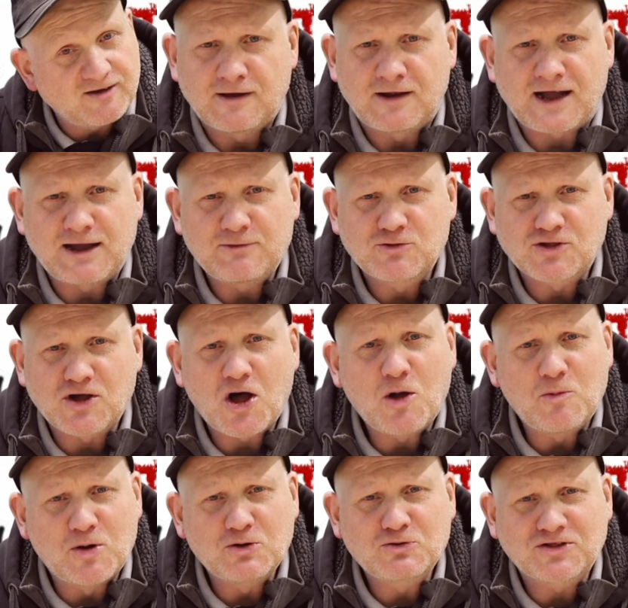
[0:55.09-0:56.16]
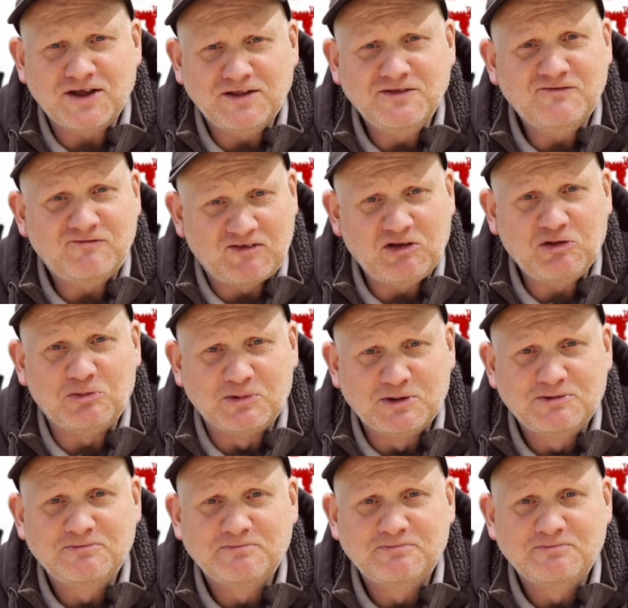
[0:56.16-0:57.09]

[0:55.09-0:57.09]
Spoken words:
And I was almost in the film.